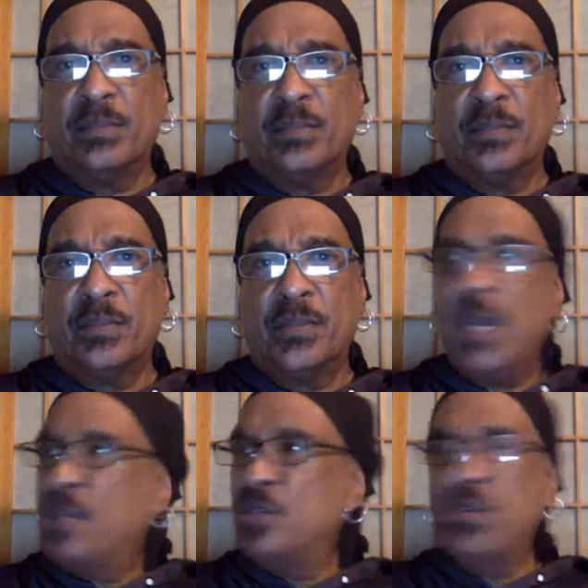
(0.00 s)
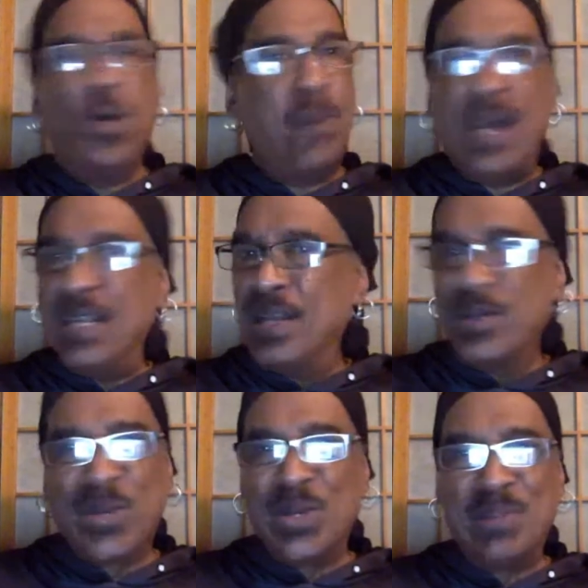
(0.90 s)
There is nobody else on
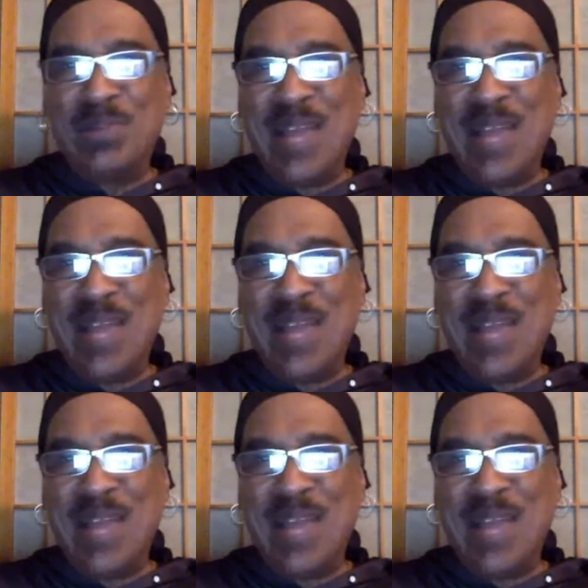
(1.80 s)
the planet.